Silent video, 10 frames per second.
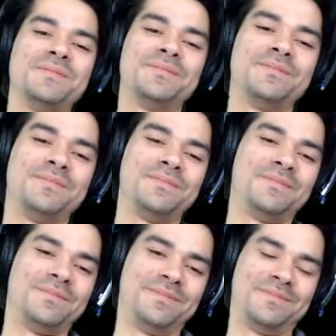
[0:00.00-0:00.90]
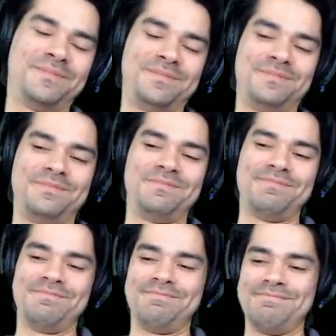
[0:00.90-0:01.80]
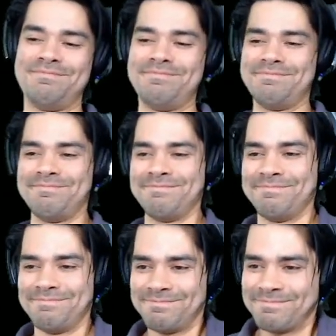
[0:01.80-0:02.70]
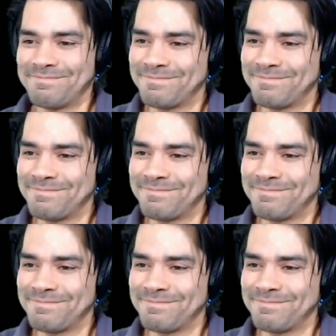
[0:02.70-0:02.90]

No one is speaking in this clip.